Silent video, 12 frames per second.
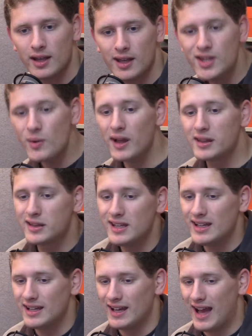
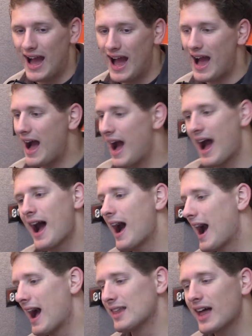USC,
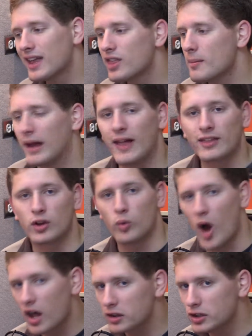I like them. I like their
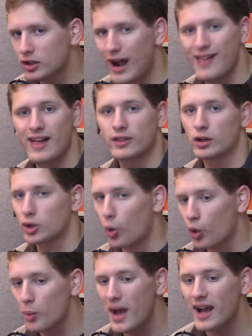roster. I like their
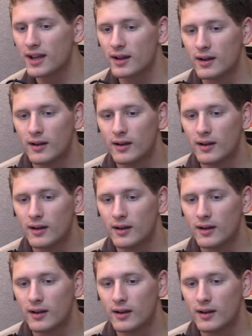quarterback.